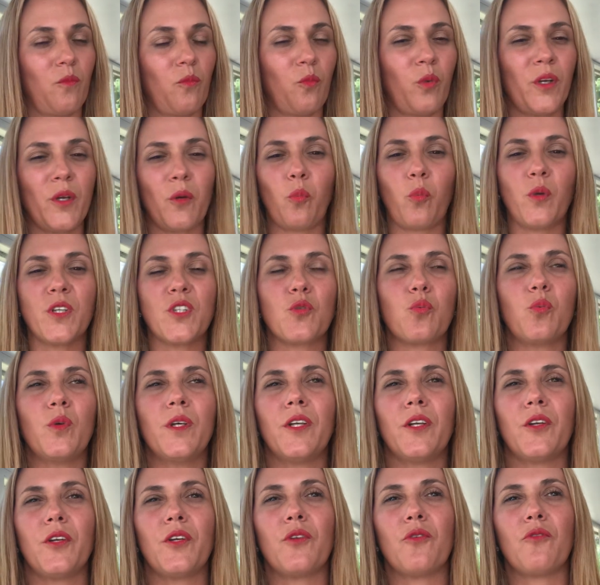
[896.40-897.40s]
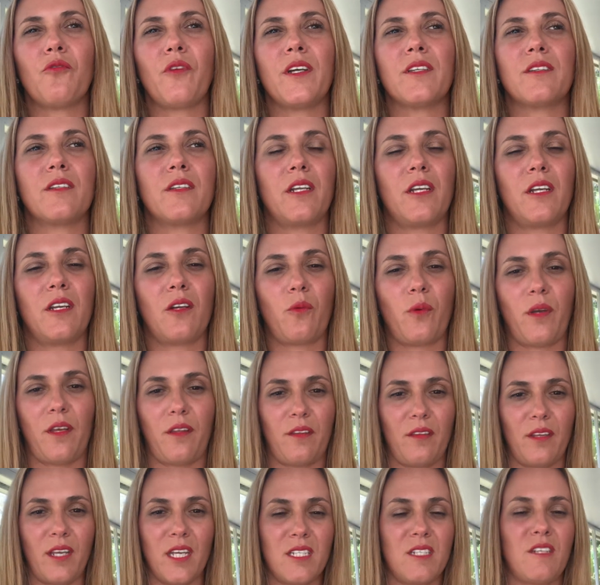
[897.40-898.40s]
Which one are you resonating with?
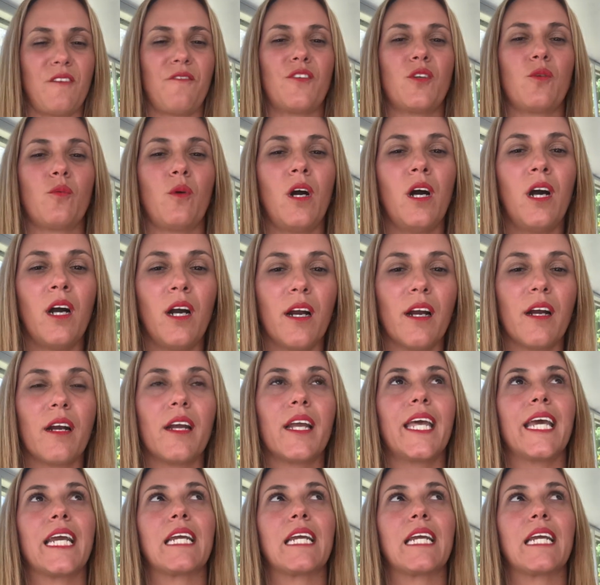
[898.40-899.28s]
And if you are,